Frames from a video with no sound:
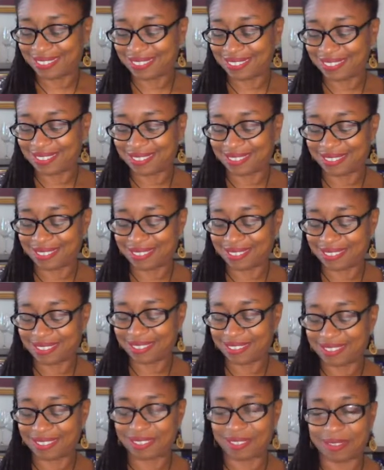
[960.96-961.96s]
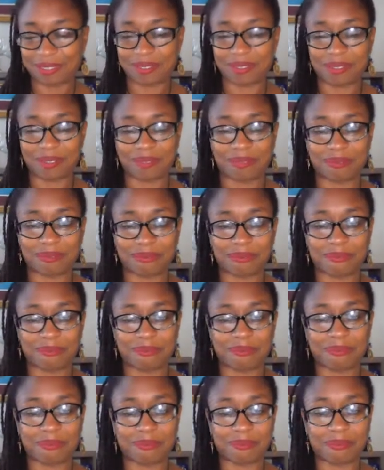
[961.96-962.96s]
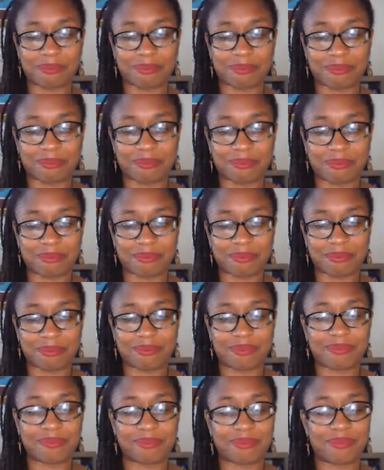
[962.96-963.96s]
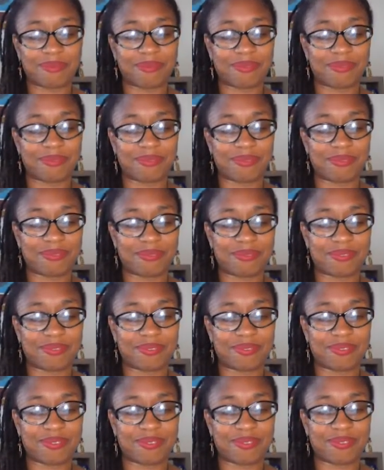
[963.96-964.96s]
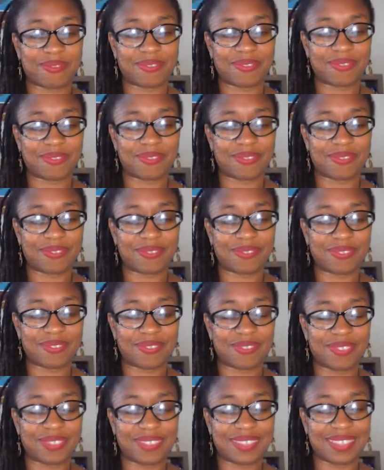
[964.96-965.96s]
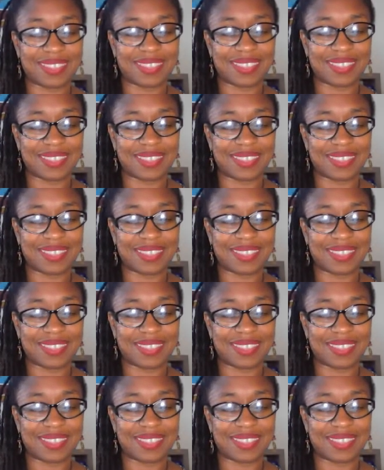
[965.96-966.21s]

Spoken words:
[no speech]